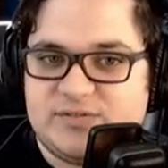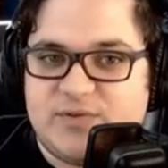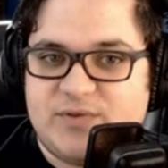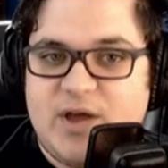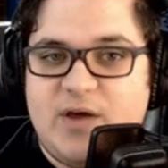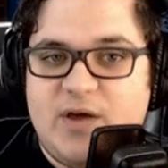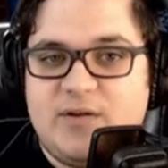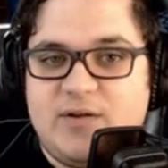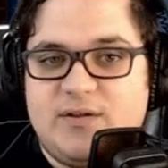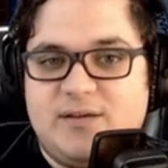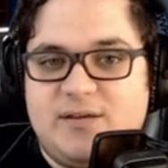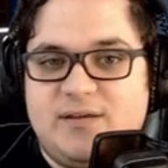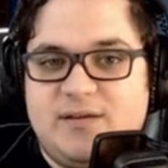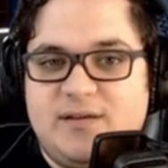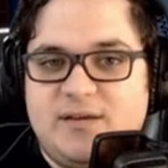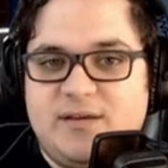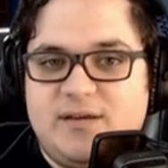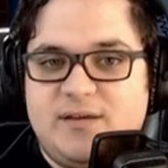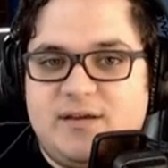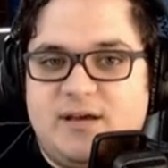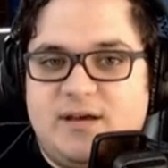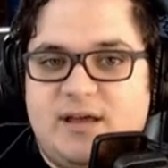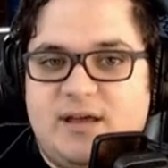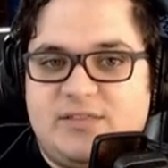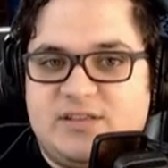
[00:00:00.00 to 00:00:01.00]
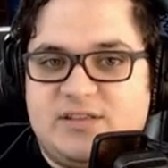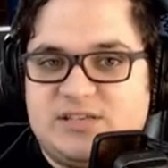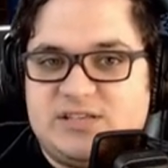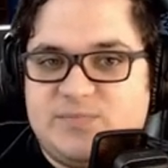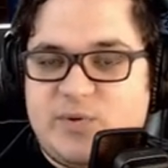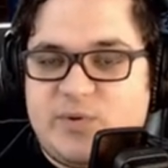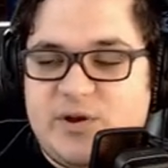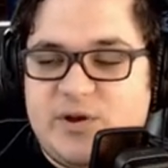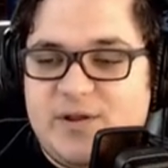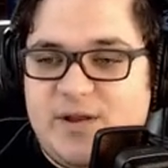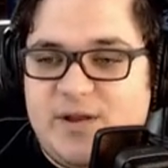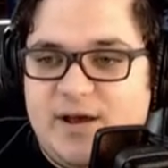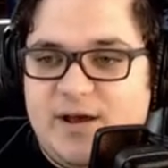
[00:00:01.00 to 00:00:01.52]
route at this
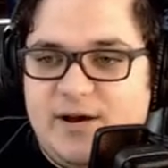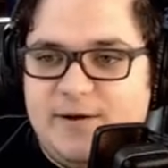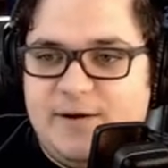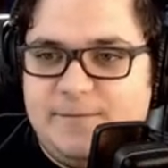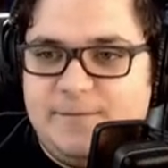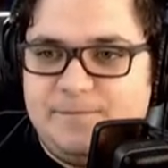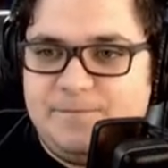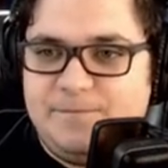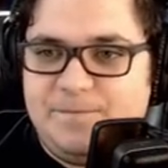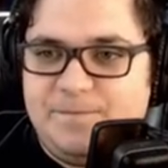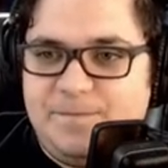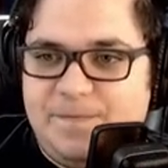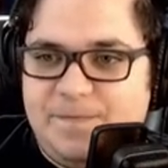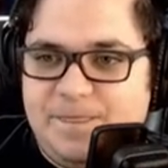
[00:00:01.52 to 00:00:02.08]
point. Um,